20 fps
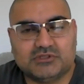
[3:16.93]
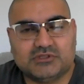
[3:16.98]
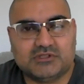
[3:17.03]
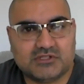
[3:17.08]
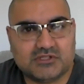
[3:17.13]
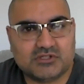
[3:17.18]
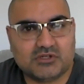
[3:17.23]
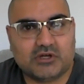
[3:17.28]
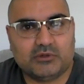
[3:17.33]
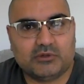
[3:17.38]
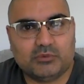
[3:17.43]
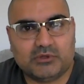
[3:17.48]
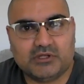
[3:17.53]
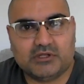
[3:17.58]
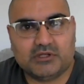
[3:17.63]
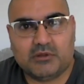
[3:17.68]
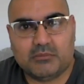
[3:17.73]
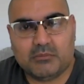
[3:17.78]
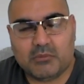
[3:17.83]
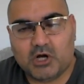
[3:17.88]
decide whether
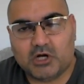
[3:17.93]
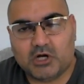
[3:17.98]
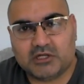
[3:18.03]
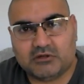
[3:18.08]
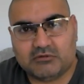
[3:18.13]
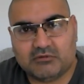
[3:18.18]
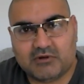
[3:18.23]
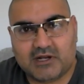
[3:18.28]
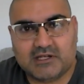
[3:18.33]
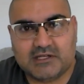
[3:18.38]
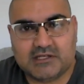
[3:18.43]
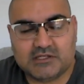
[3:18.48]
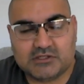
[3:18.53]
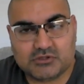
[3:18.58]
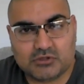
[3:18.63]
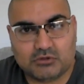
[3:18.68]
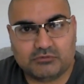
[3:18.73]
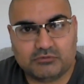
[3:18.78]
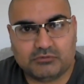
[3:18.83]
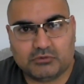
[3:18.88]
the market rally is
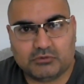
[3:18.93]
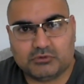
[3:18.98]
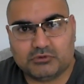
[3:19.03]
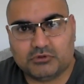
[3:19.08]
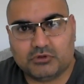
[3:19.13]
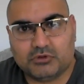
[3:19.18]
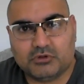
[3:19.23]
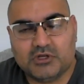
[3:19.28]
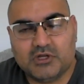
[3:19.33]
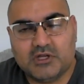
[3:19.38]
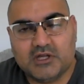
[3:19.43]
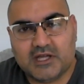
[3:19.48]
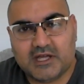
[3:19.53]
over or not.